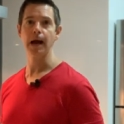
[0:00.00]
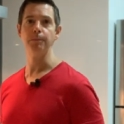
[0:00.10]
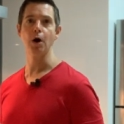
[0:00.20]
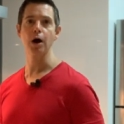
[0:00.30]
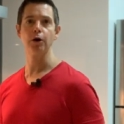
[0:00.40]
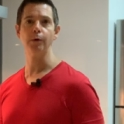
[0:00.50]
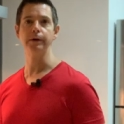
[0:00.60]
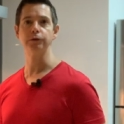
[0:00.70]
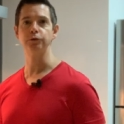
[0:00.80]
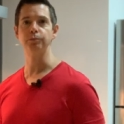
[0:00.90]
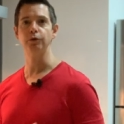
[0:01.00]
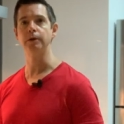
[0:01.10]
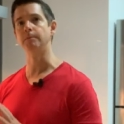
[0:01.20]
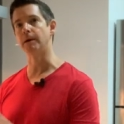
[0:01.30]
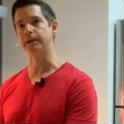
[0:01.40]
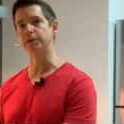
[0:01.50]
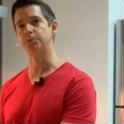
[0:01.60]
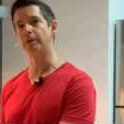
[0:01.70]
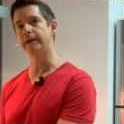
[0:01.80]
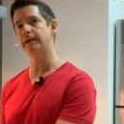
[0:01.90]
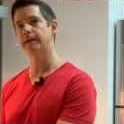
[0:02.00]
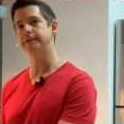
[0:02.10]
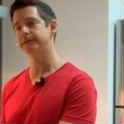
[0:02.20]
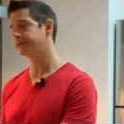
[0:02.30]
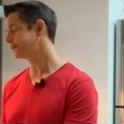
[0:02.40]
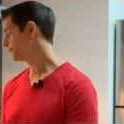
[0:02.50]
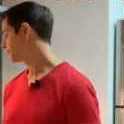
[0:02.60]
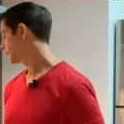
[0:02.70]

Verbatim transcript: I'm not going to put in my display cases.